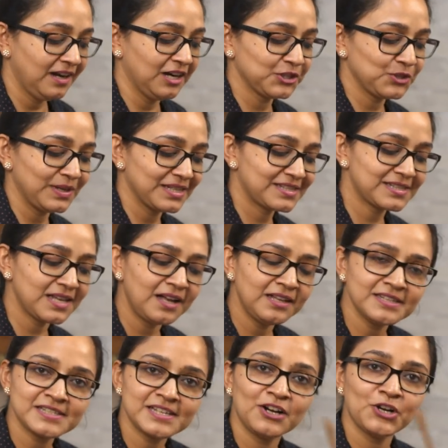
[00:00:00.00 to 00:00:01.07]
or you add
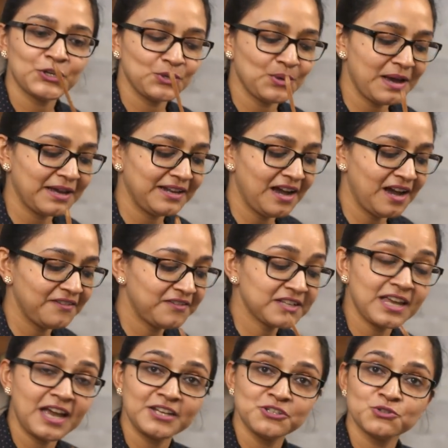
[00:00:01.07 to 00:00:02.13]
salsa, or you add
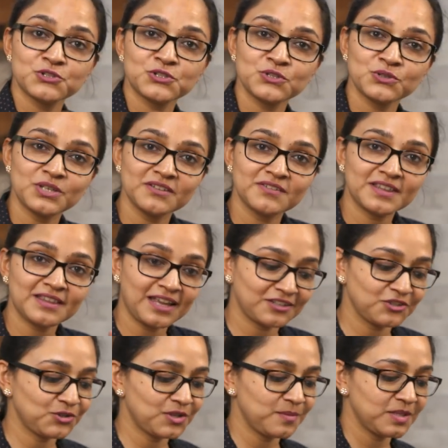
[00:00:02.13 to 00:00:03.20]
avocados to give it
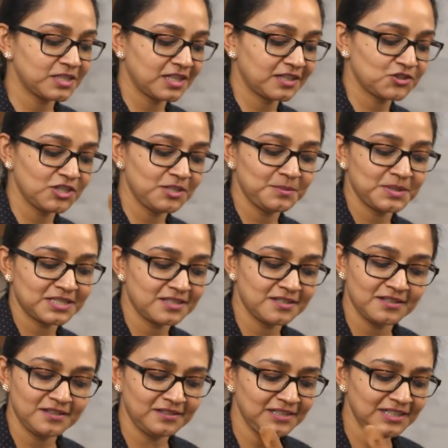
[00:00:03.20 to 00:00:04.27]
that creamy texture, but
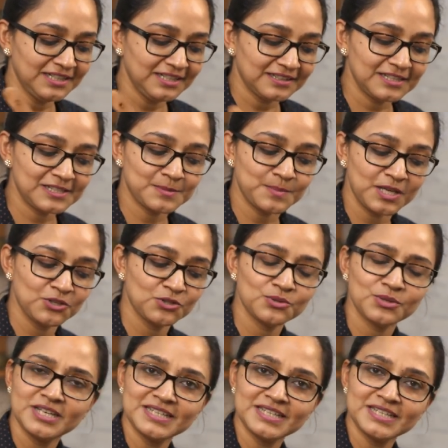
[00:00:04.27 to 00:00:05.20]
here this mayo